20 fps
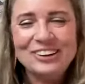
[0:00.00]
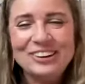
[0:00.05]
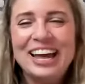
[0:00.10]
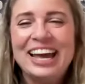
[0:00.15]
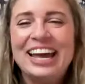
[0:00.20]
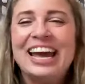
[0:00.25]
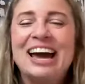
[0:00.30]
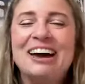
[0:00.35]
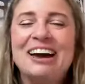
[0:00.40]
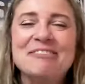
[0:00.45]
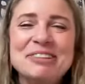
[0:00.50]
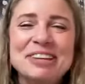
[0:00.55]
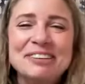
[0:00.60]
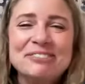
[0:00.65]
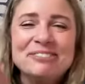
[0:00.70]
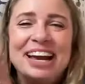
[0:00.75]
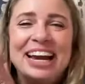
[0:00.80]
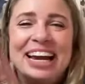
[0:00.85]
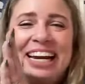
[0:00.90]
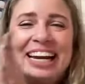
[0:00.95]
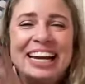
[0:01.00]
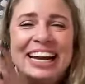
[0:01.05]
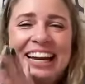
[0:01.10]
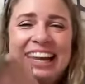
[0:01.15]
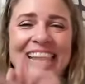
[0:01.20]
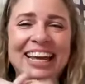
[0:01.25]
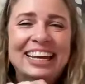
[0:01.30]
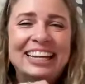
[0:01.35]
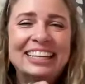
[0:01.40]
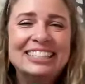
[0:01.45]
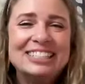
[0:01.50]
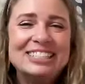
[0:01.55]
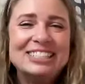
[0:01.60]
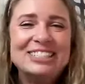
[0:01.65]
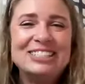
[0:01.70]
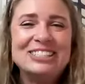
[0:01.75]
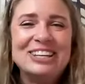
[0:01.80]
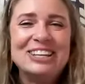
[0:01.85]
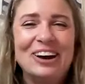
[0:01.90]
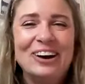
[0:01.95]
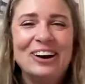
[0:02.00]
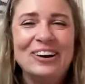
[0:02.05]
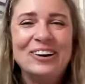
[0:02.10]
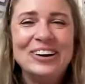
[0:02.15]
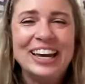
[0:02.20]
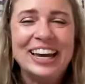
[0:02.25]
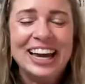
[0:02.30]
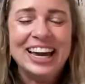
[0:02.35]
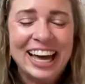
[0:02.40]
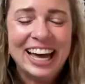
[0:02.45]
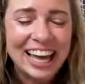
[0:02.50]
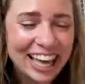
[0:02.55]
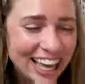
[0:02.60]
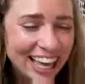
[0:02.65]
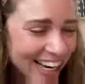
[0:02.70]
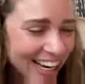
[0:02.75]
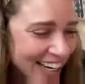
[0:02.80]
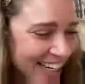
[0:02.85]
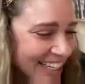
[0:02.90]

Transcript: Like I've been waiting. Like it's so good.